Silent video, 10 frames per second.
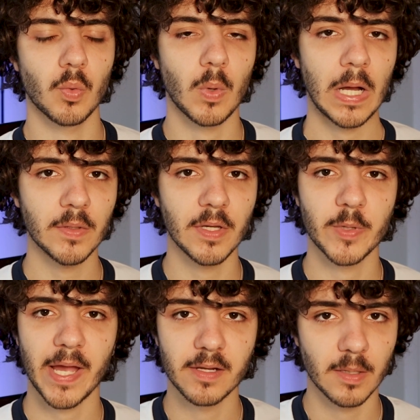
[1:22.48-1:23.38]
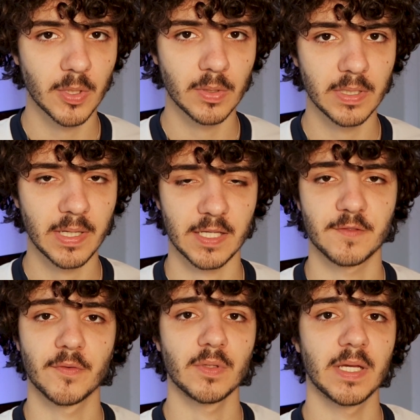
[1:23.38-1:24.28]
while the React community has
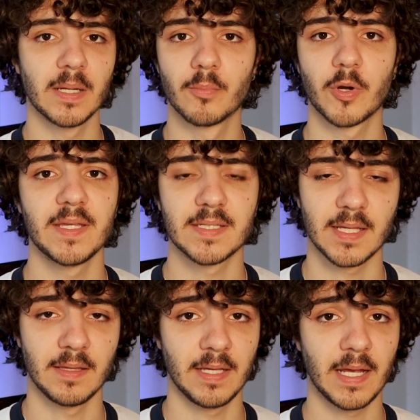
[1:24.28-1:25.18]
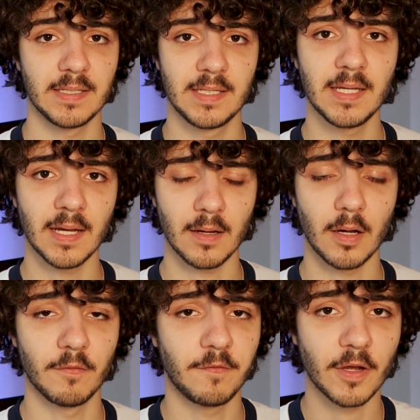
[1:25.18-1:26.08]
fully embraced the idea
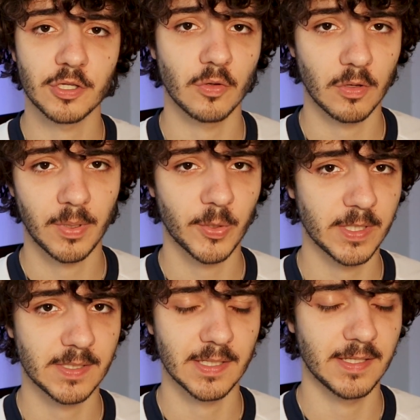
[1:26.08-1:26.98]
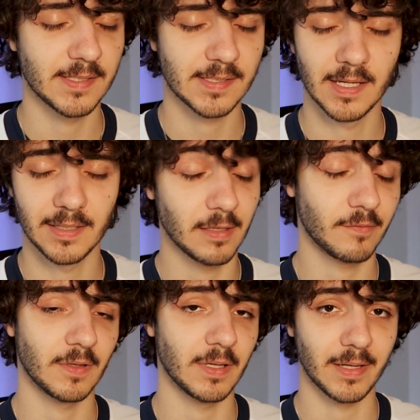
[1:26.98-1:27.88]
of functional components, it is a
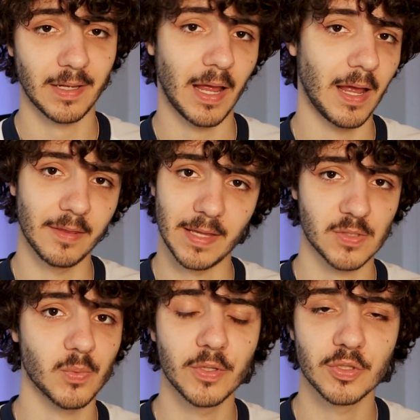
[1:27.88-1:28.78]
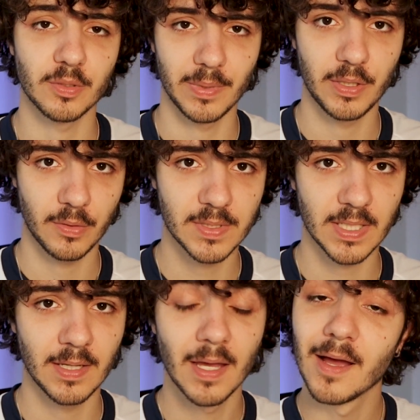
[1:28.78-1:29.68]
given, like that's what you should be
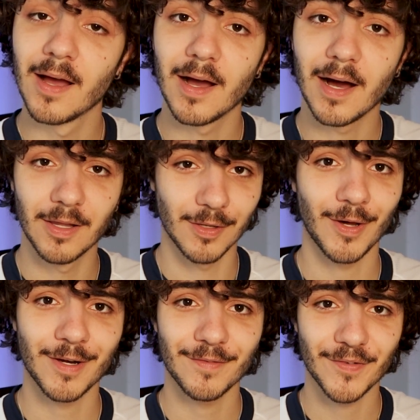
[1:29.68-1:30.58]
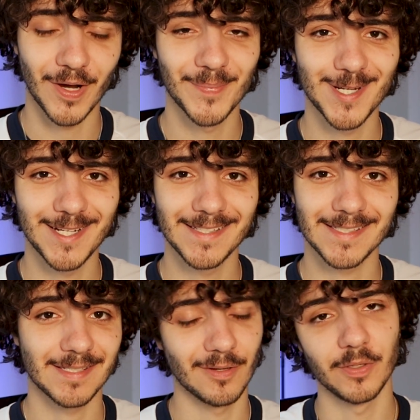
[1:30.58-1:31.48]
using, a lot of companies
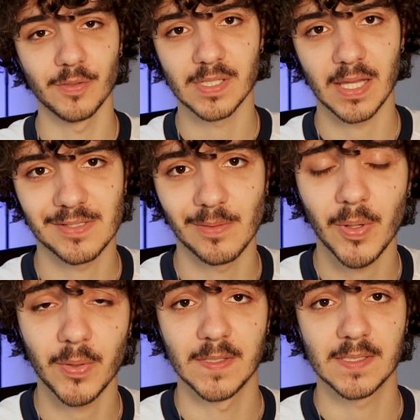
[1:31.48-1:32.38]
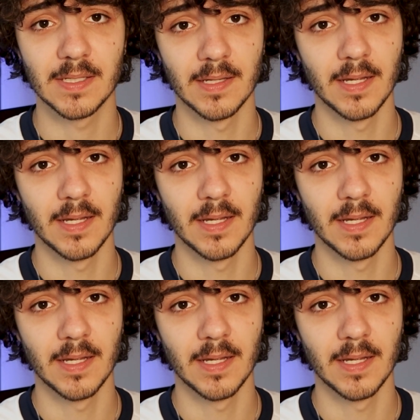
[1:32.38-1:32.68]
still use class components,